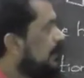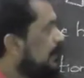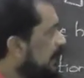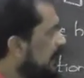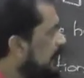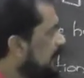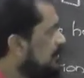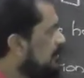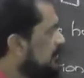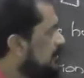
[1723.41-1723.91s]

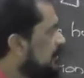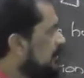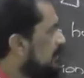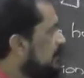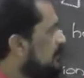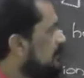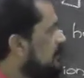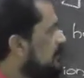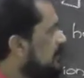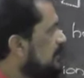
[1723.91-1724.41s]
and
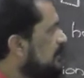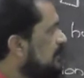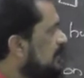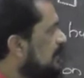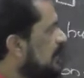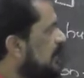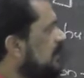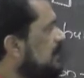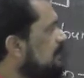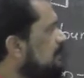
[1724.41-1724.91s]
the
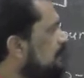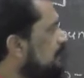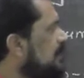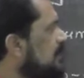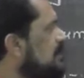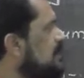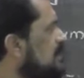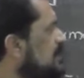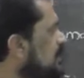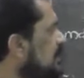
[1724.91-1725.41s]

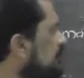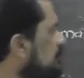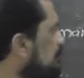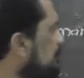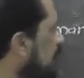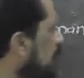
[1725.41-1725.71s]
10%